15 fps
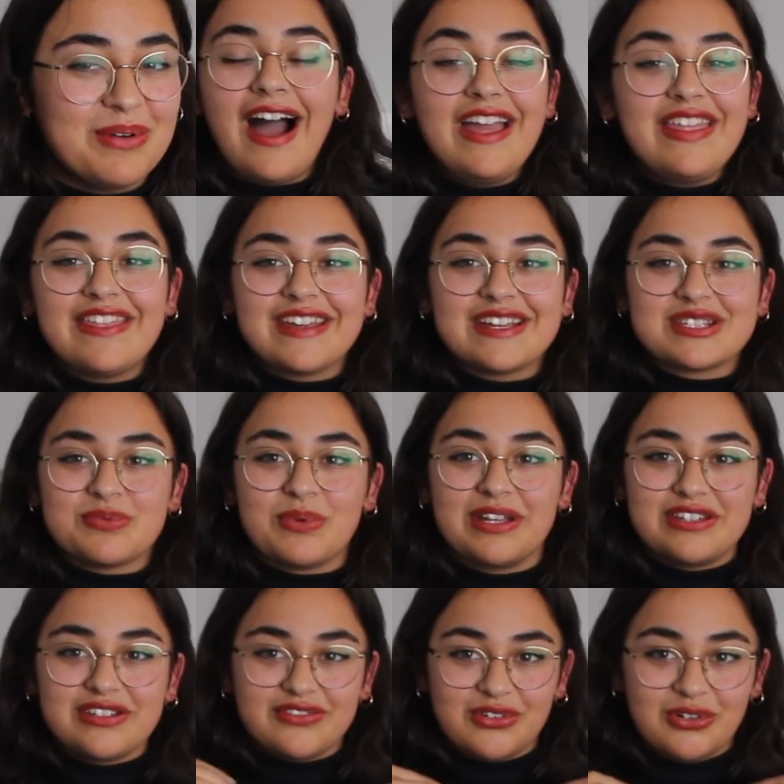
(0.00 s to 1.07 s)
I think it's
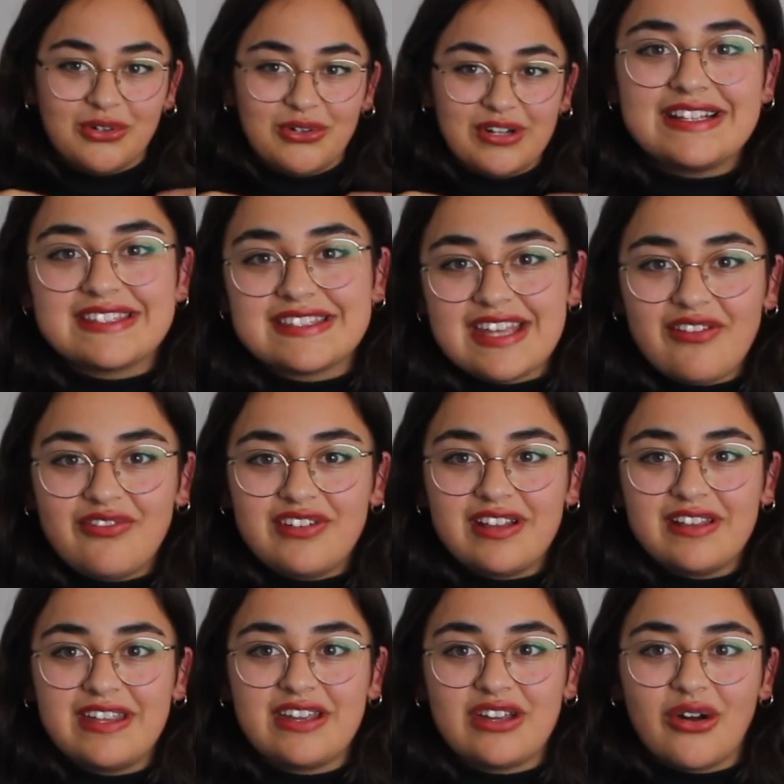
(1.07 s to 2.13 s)
wonderful. It's
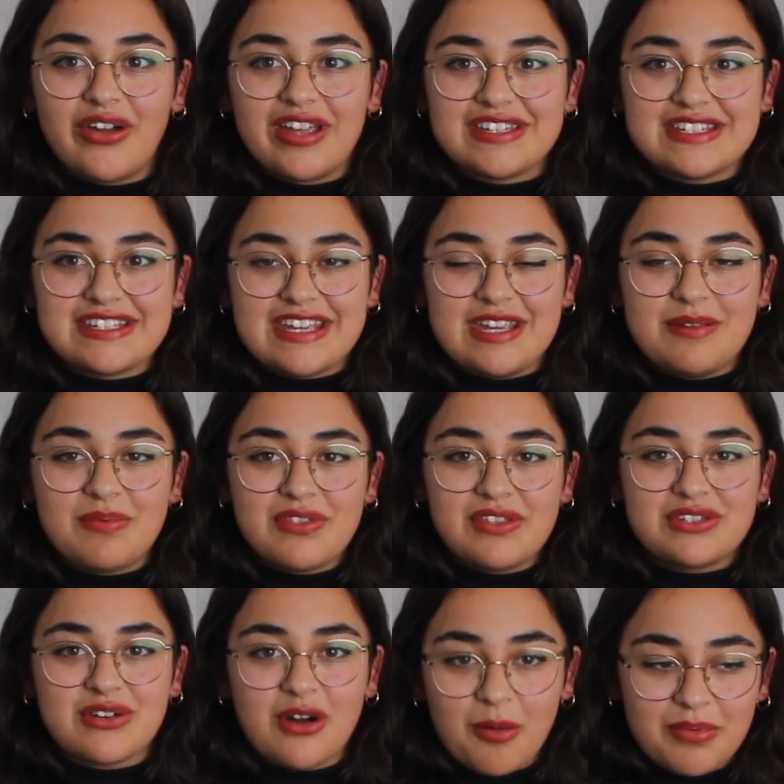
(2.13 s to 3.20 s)
definitely going to keep the
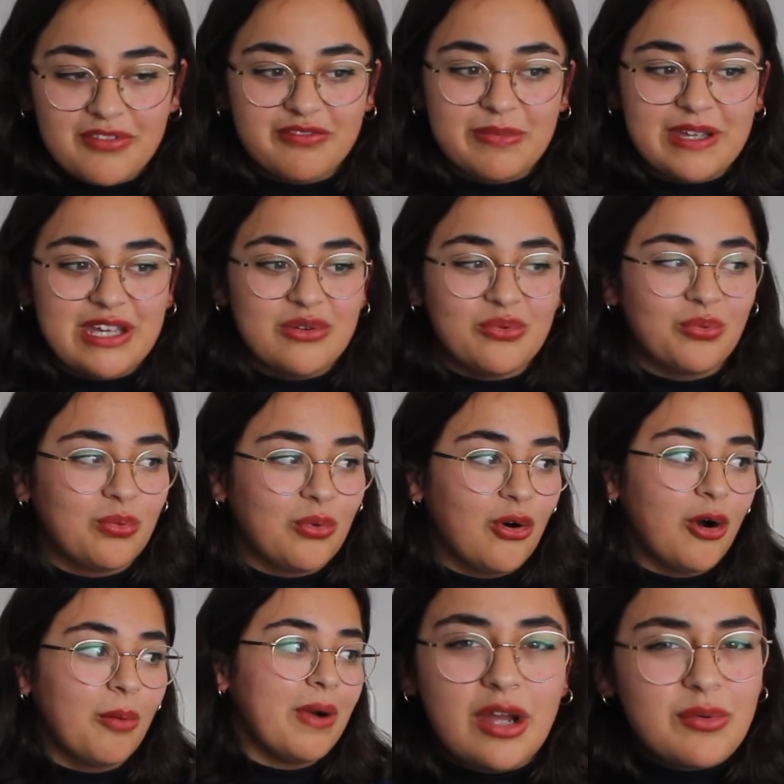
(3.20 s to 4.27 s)
top of me
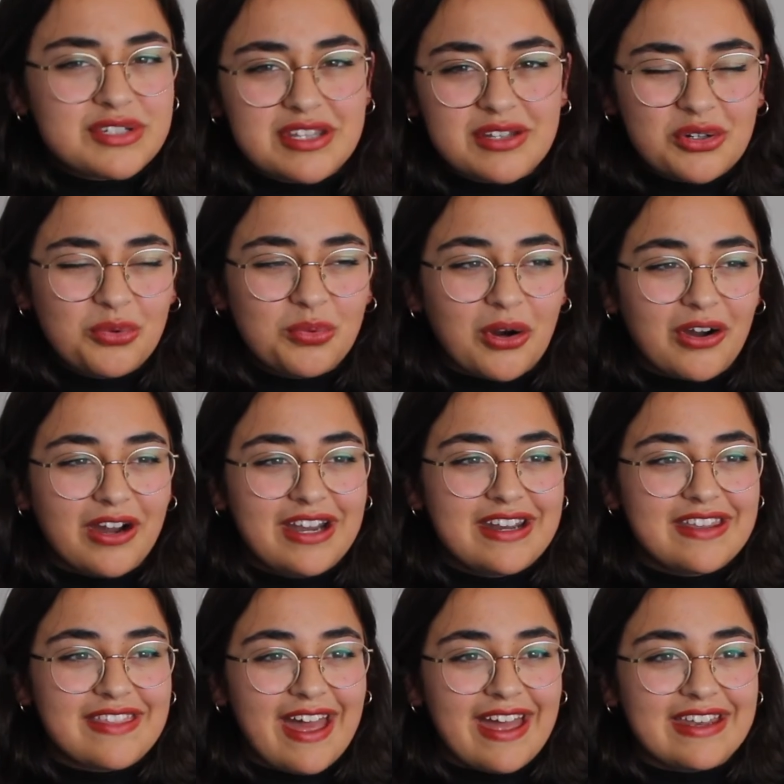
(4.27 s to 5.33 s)
warm. I was a little
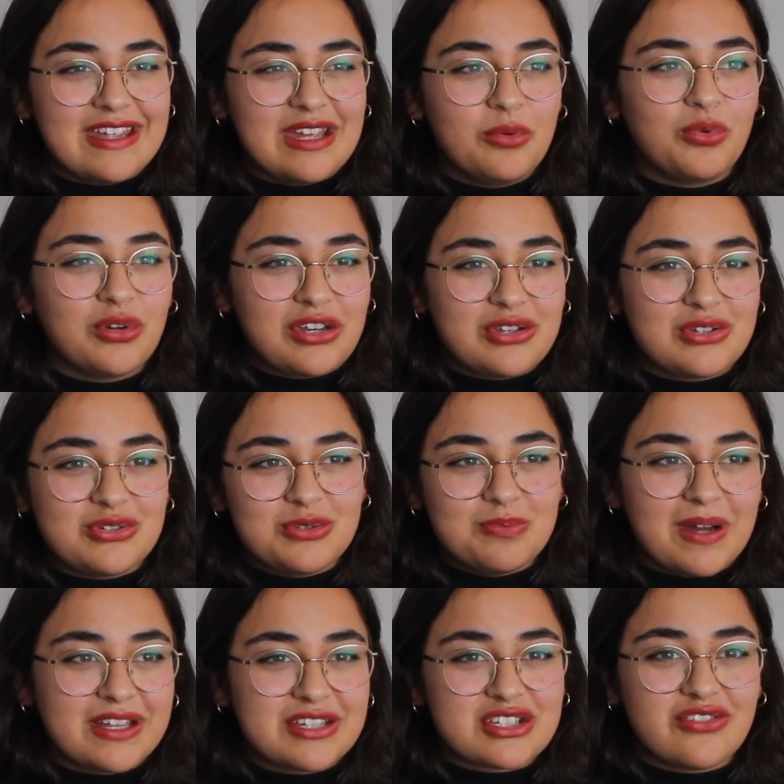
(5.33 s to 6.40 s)
worried that it wouldn't do
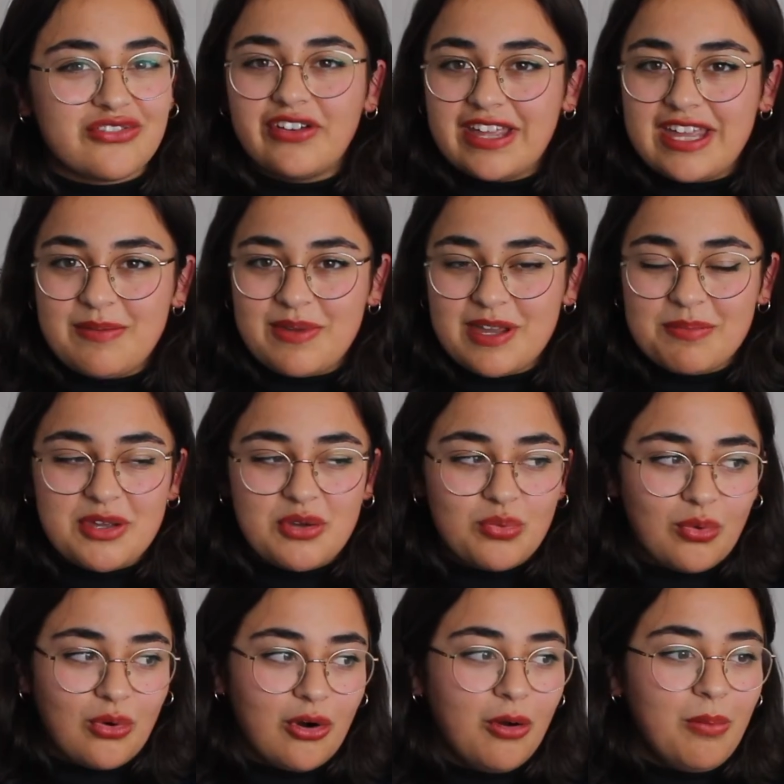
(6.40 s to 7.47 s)
much for keeping me
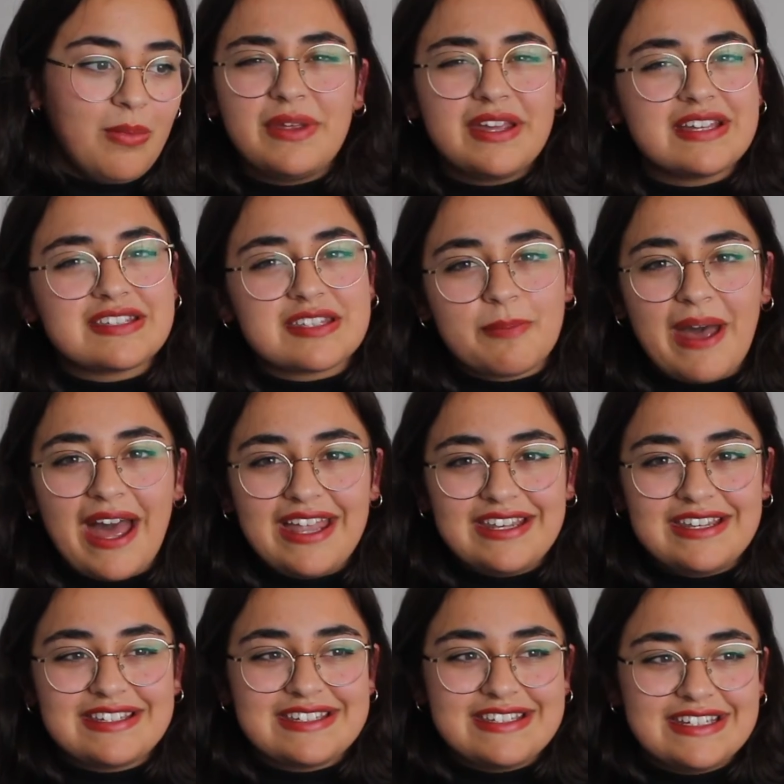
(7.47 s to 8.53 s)
warm because the
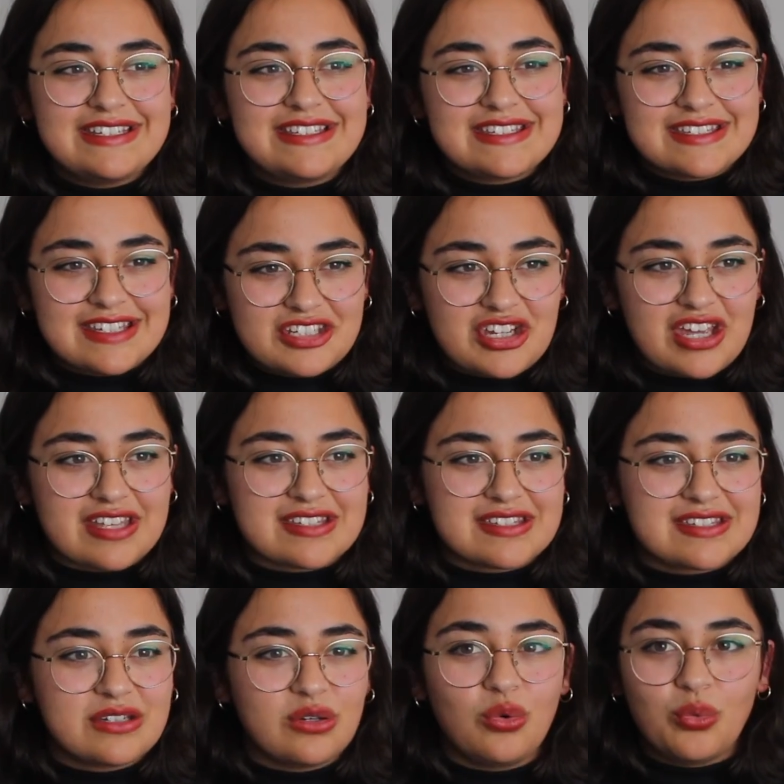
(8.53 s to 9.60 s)
pattern did
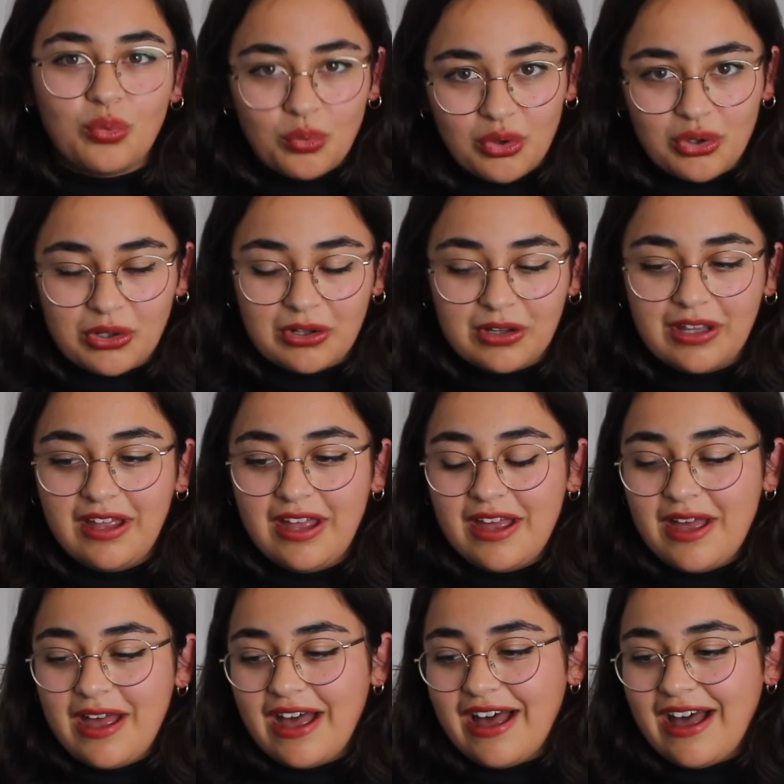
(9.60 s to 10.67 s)
suggest wool,
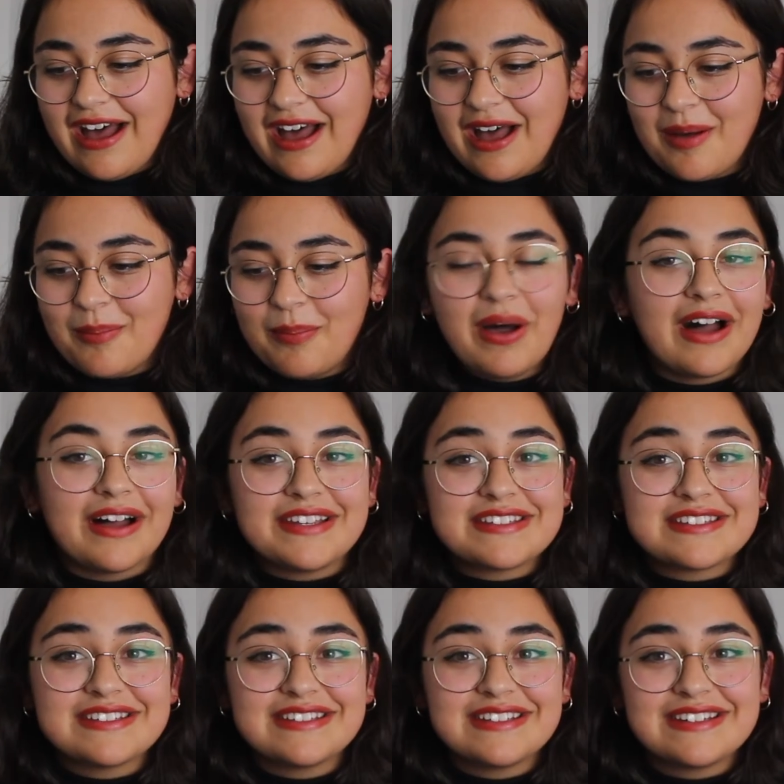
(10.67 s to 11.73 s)
but